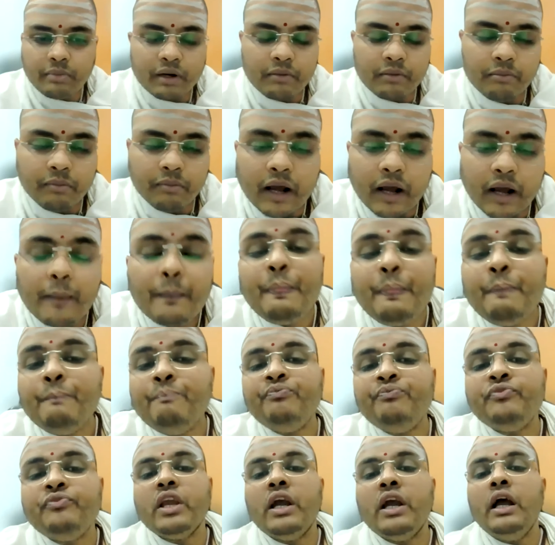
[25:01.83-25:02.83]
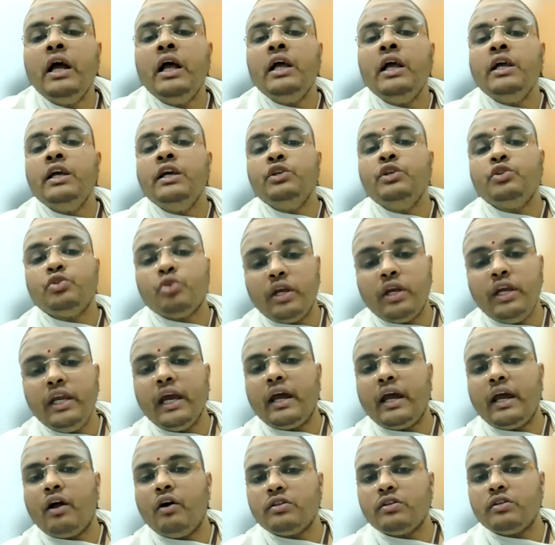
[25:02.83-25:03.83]
Parampara. So
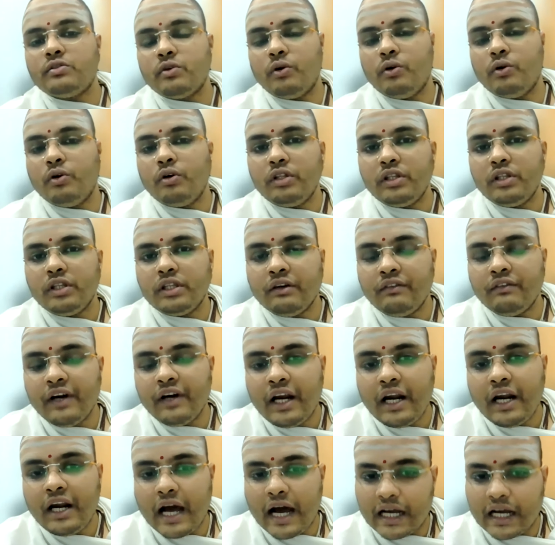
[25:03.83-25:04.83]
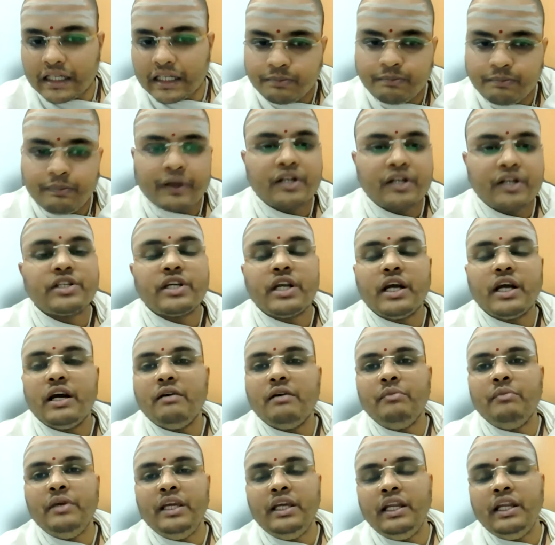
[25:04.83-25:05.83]
here also the word Asparsha
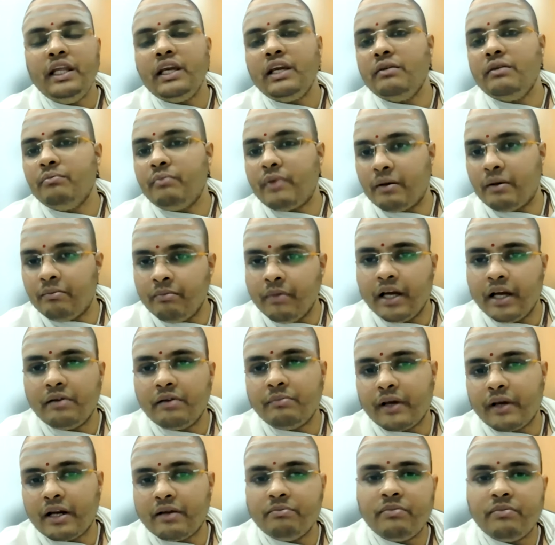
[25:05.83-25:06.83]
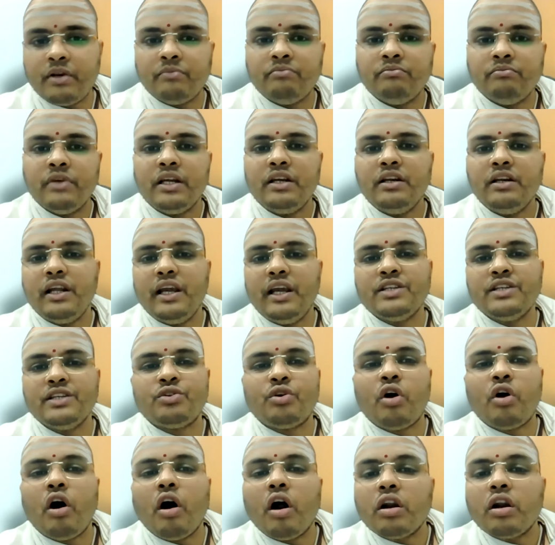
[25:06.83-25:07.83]
meaning Brahman Parabrahman is
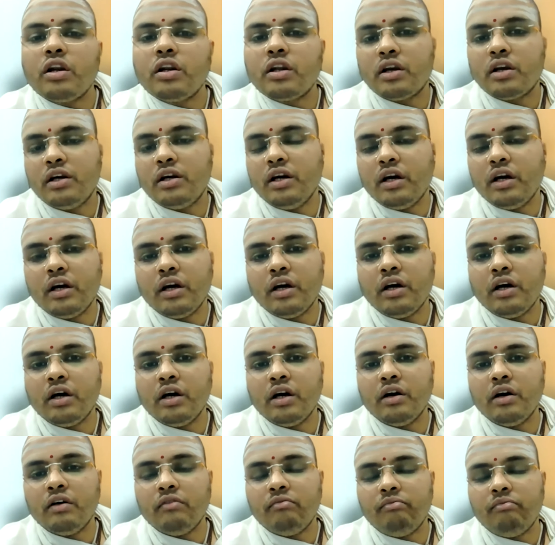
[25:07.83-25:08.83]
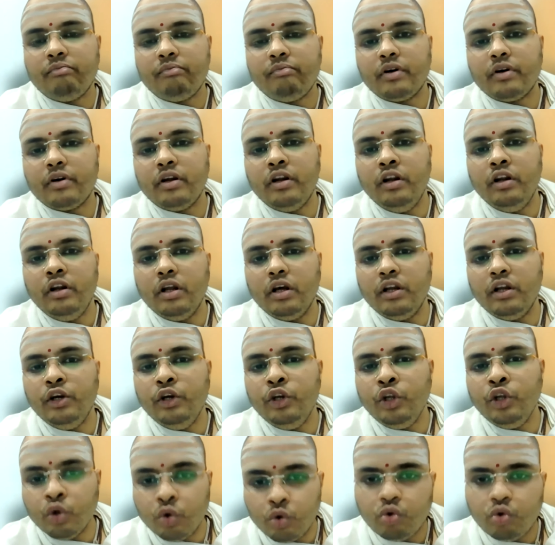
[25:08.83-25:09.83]
not uh,
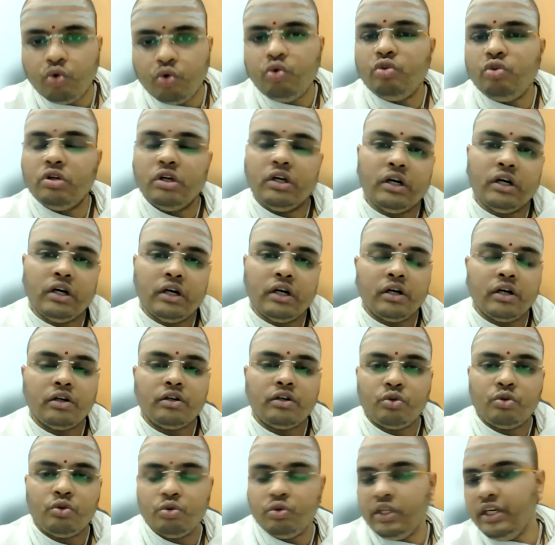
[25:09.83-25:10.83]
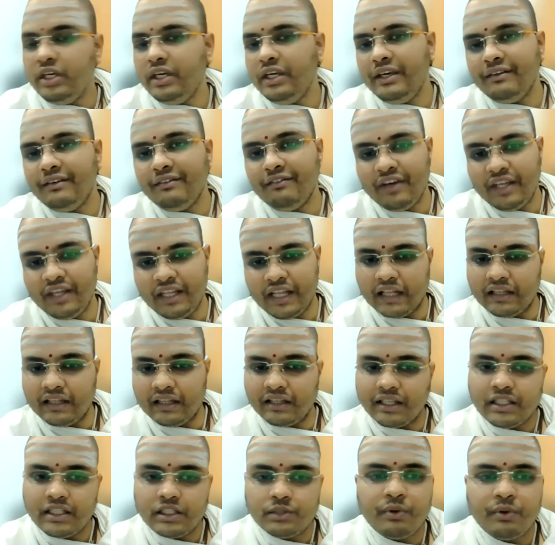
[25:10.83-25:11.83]
new uh, to the
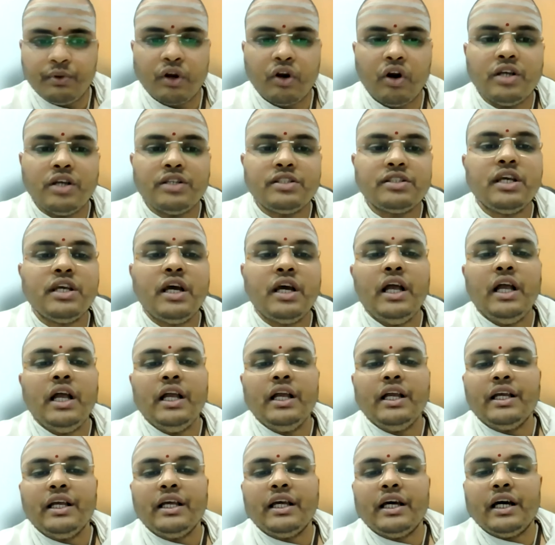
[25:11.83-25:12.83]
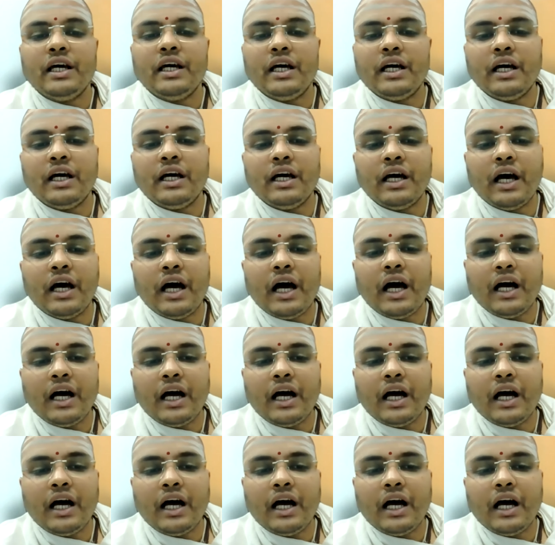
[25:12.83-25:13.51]
Vedantins because uh,